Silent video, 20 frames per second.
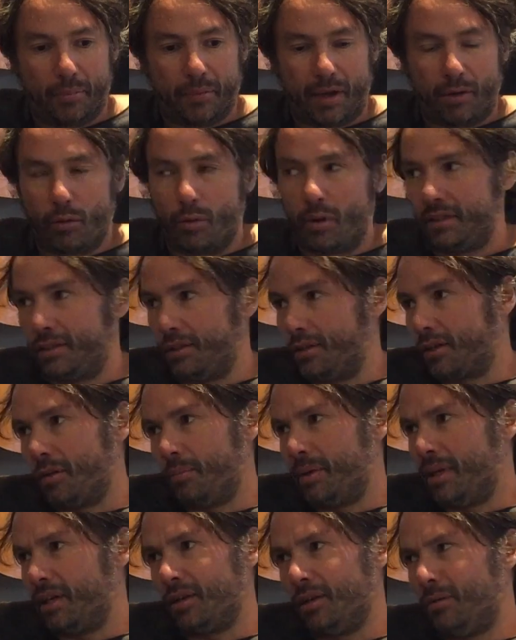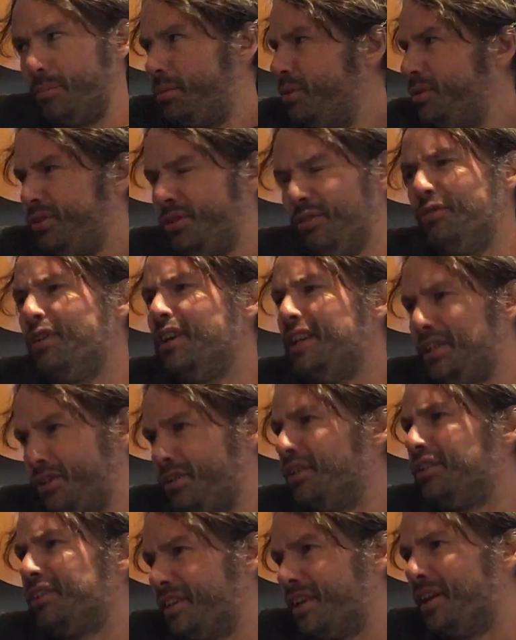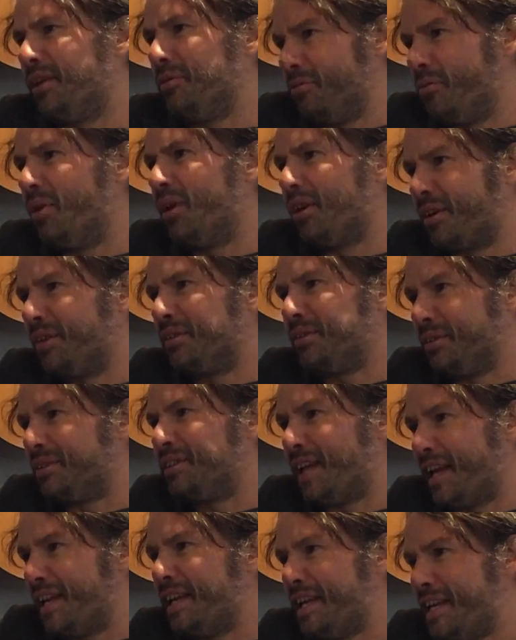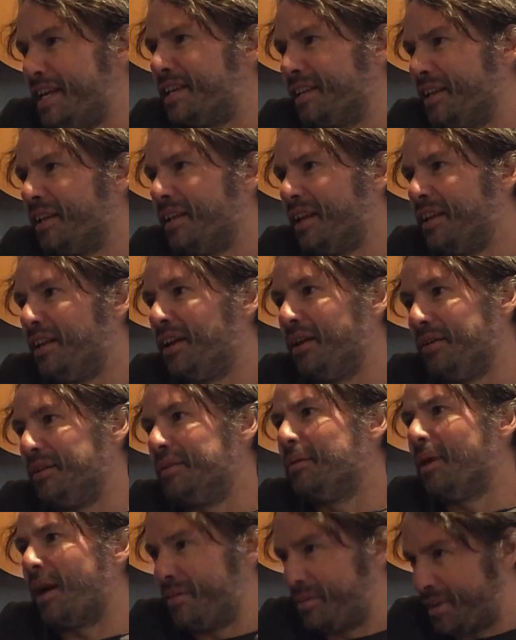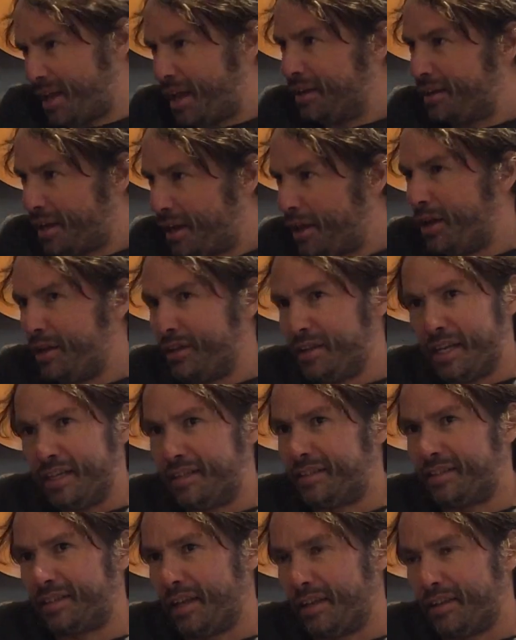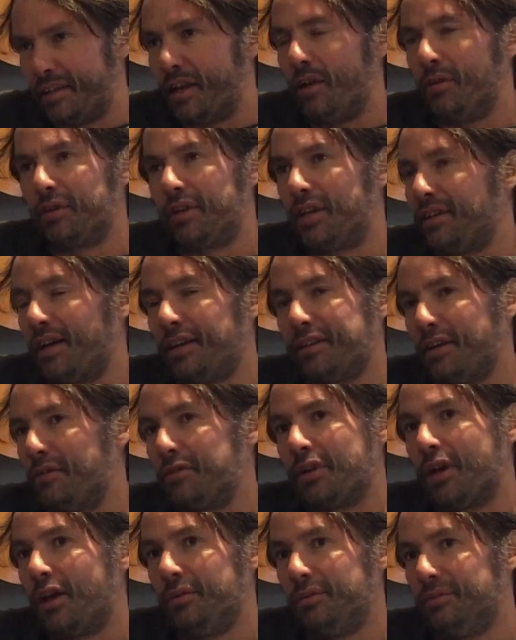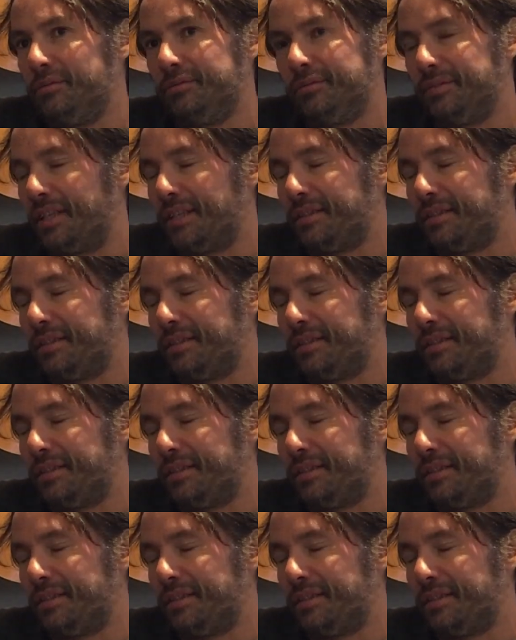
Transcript: they always look at me and go, "Bruce, you really should, work on your technique and learn these, because I don't know."